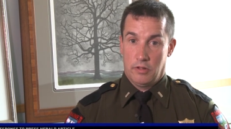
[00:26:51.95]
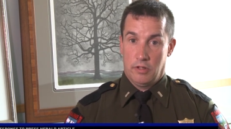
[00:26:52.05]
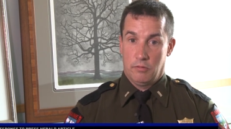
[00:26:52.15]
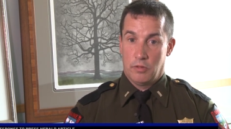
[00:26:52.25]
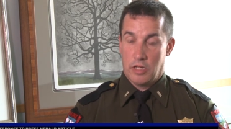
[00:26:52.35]

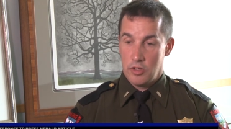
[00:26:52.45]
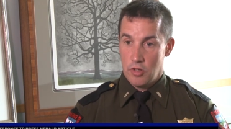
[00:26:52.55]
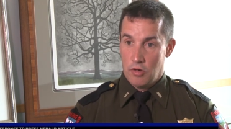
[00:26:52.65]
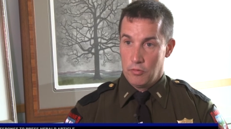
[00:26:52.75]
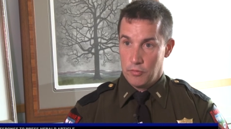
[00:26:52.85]
and what I
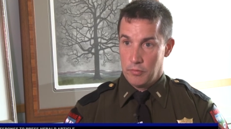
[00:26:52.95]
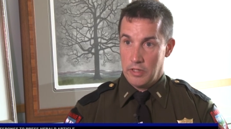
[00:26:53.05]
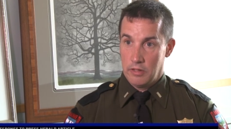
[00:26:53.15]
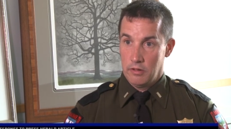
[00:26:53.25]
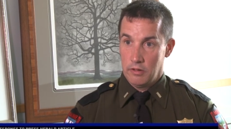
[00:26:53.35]
know from
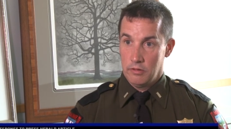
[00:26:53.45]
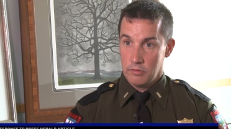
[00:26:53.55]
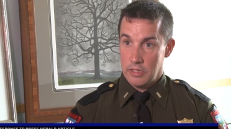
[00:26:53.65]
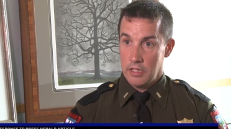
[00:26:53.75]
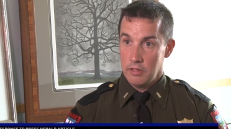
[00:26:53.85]
being a, a
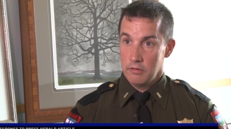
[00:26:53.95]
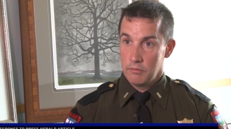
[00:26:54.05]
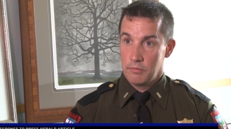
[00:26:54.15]
lieutenant